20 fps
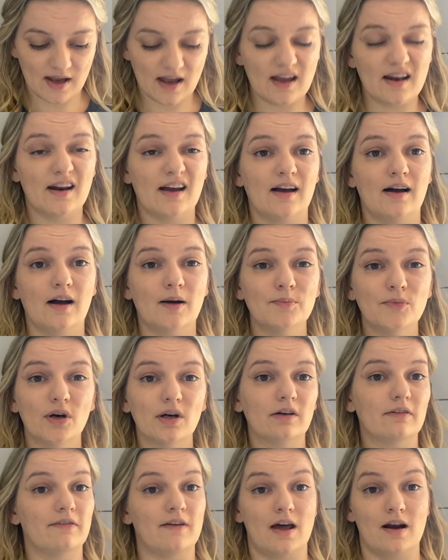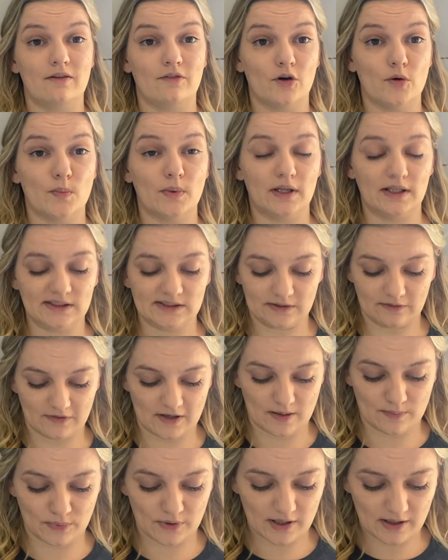Now, I'm not a fan of opalescent
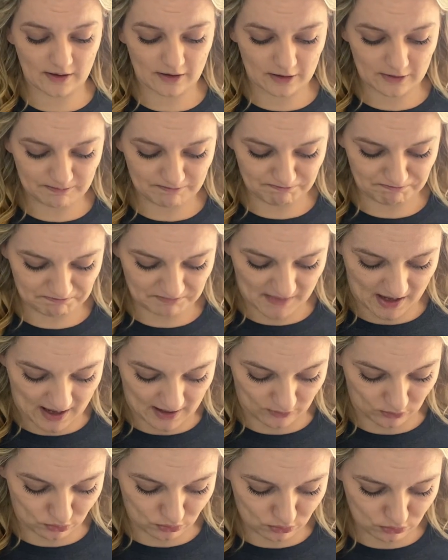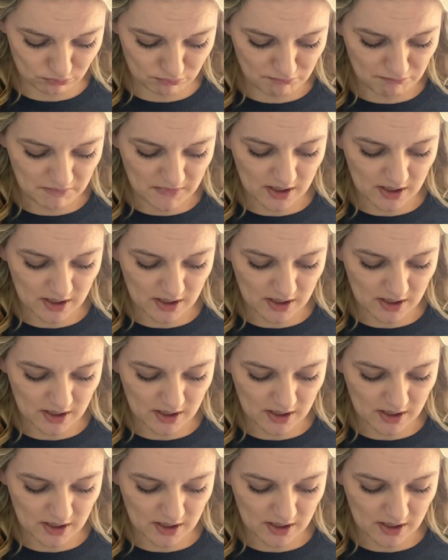fabric at all,